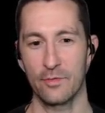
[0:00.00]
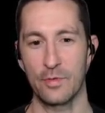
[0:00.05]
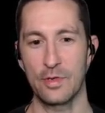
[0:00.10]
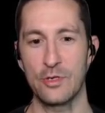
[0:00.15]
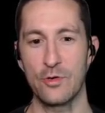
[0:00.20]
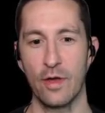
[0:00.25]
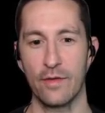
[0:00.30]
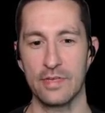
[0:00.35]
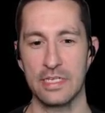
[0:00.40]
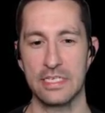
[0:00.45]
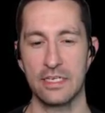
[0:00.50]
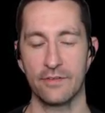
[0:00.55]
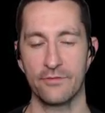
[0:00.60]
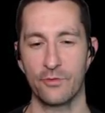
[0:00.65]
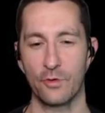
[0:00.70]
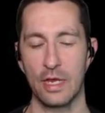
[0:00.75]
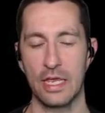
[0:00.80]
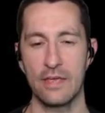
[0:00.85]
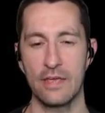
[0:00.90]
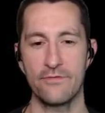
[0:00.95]
We do have it set
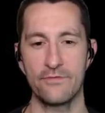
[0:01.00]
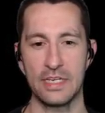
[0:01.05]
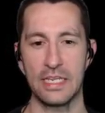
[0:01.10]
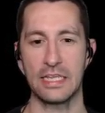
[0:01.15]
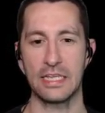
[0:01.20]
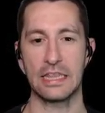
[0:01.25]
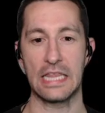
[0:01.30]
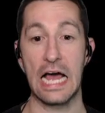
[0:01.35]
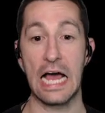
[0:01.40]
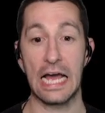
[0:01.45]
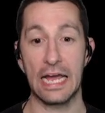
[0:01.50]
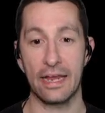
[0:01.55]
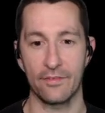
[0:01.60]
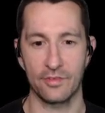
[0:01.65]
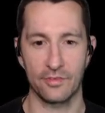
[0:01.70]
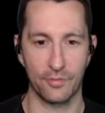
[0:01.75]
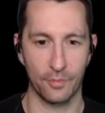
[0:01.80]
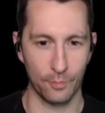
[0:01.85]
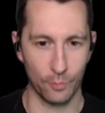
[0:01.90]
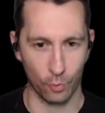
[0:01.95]
for infinite
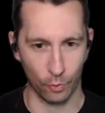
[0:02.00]
lives for